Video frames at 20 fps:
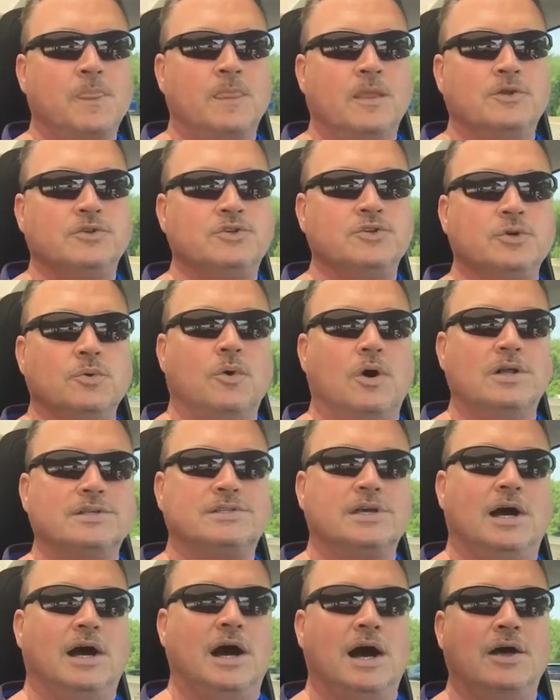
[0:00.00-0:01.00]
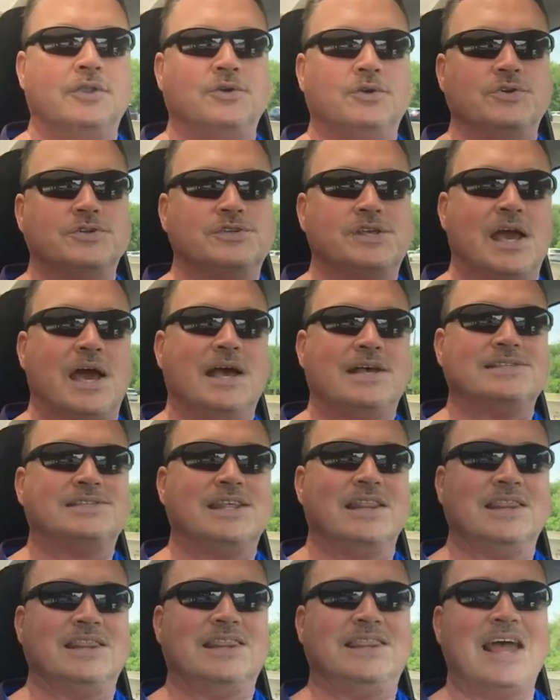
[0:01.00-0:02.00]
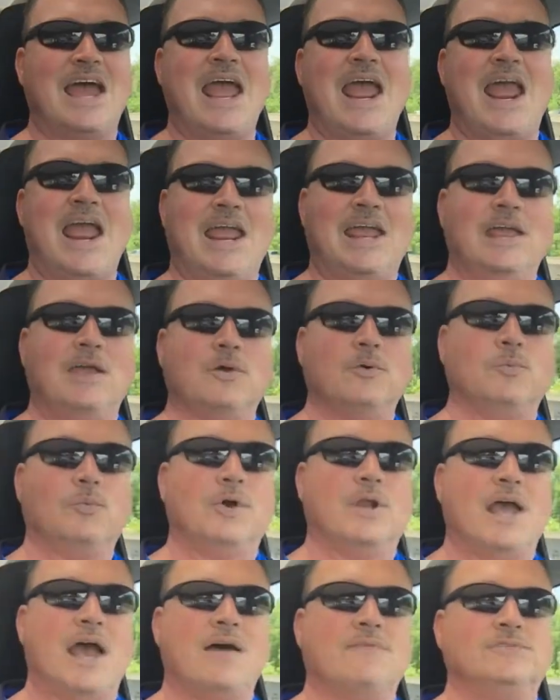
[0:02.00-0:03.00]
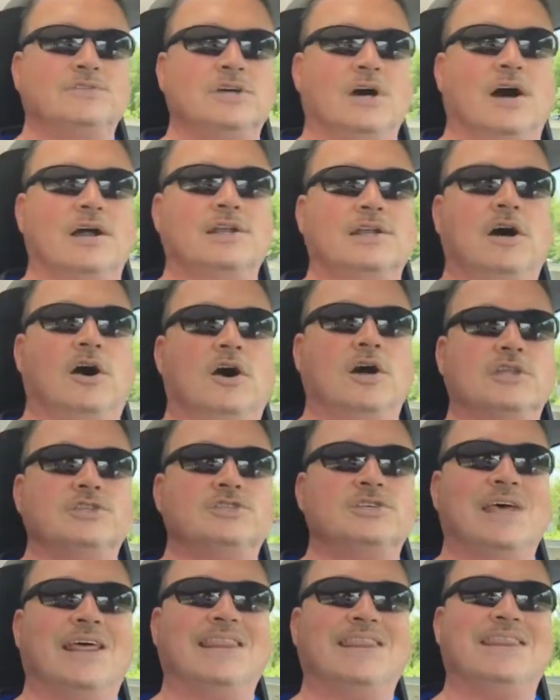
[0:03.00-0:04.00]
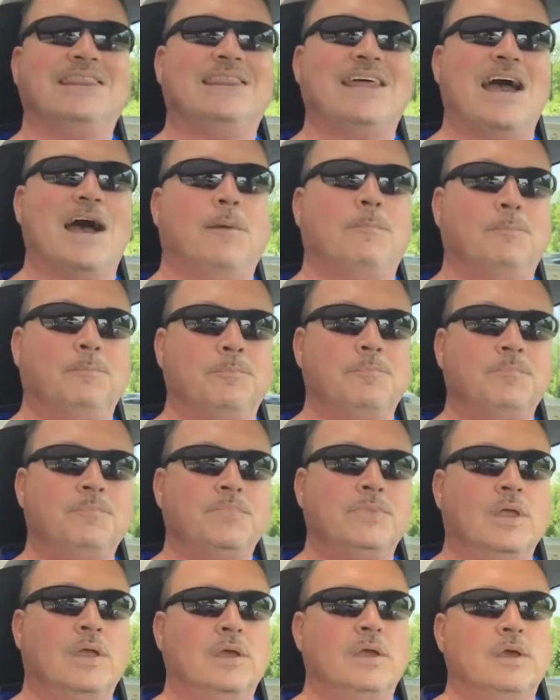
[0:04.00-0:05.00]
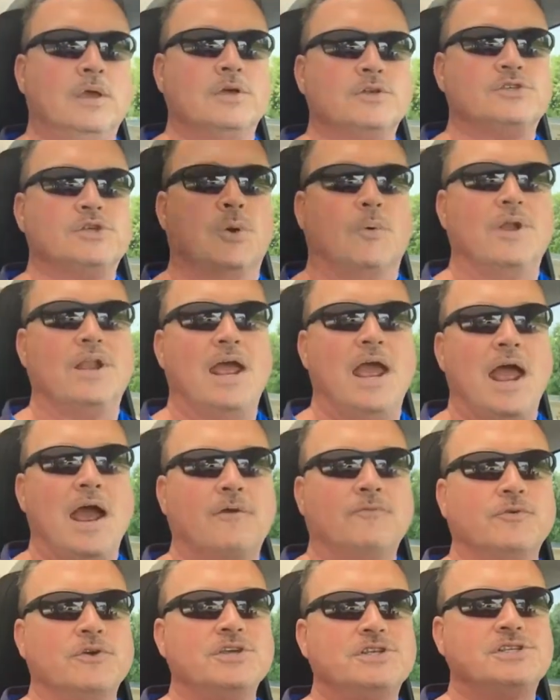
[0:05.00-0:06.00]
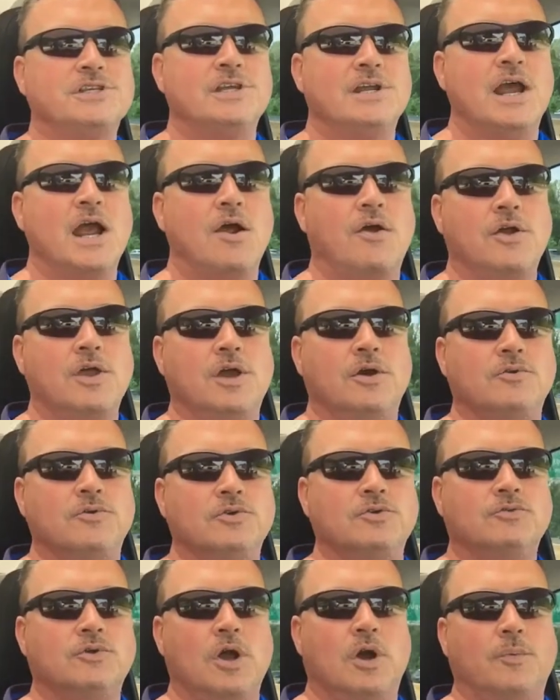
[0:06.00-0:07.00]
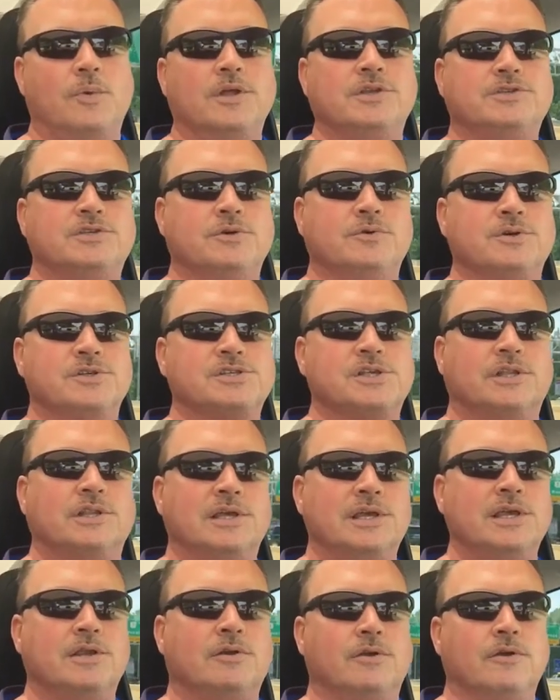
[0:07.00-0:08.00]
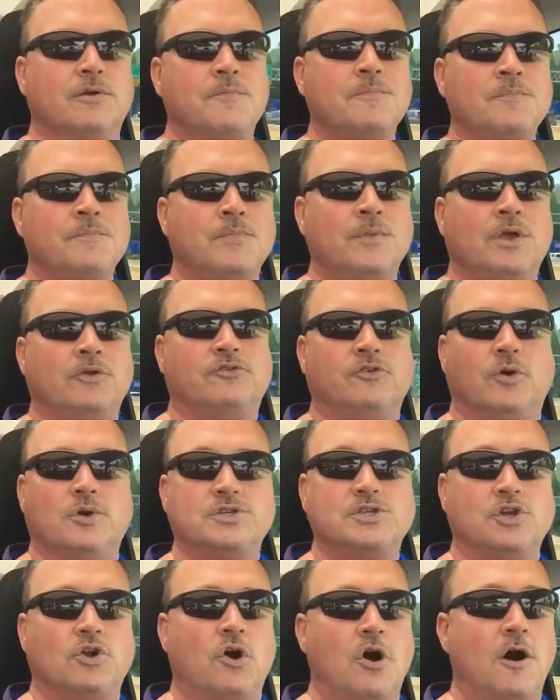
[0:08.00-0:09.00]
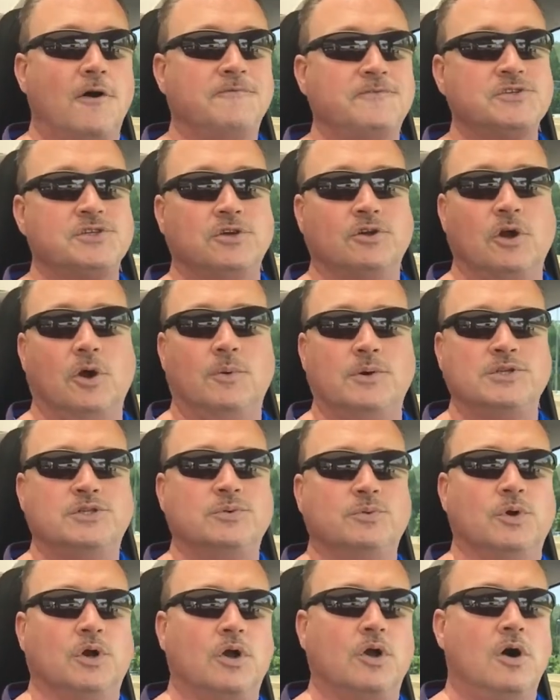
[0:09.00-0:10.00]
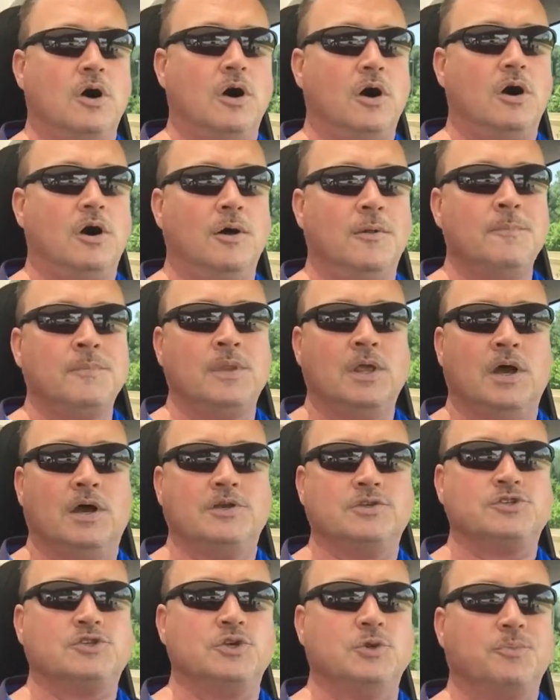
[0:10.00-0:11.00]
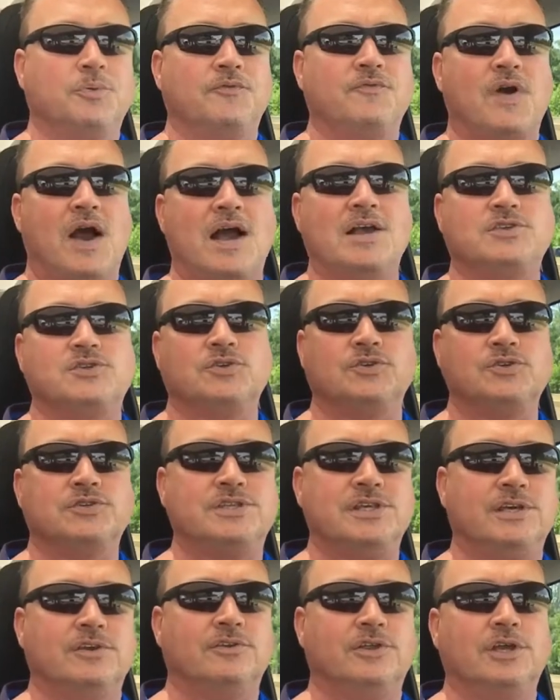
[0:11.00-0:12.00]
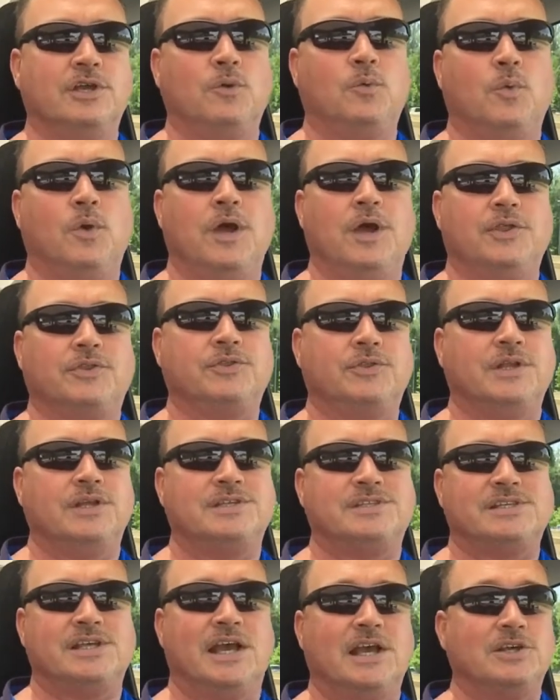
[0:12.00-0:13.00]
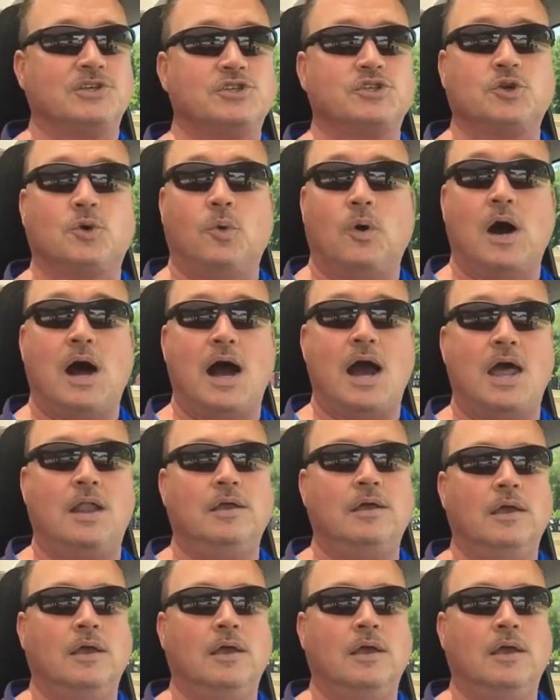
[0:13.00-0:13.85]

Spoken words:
do unto others as they would have done unto them. So in every scenario you go into as a leader, so as an officer going to a call, a supervisor dealing with, let's say, a squad.